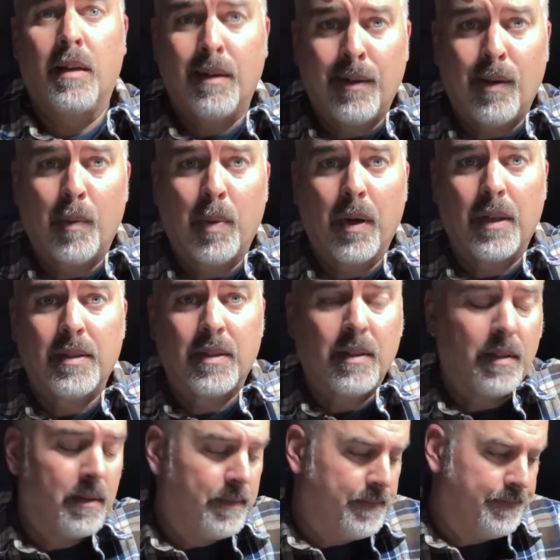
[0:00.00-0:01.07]
underpriced
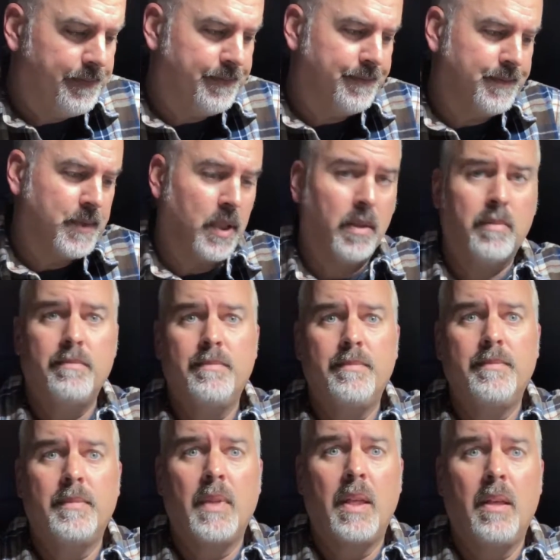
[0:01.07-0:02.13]
it. So
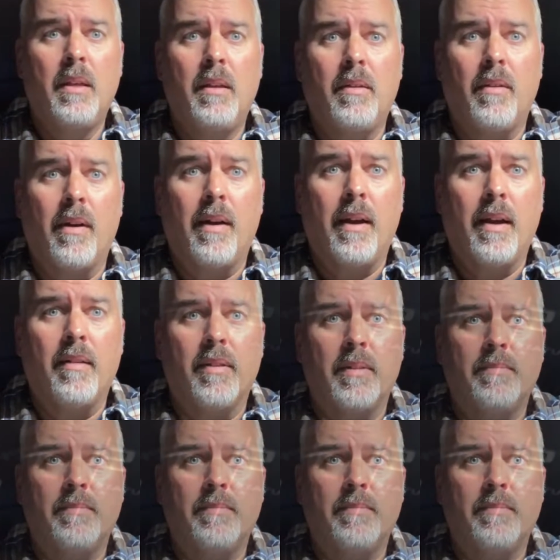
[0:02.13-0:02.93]
there you have